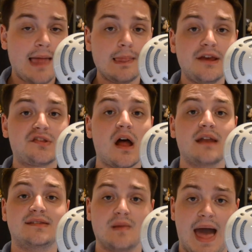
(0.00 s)
at least
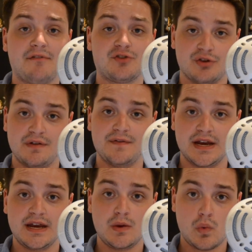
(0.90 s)
not until after
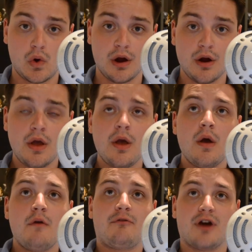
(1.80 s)
Infinity War,
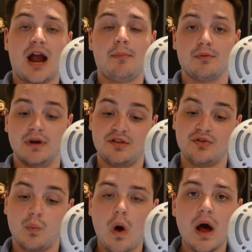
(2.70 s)
for a couple reasons.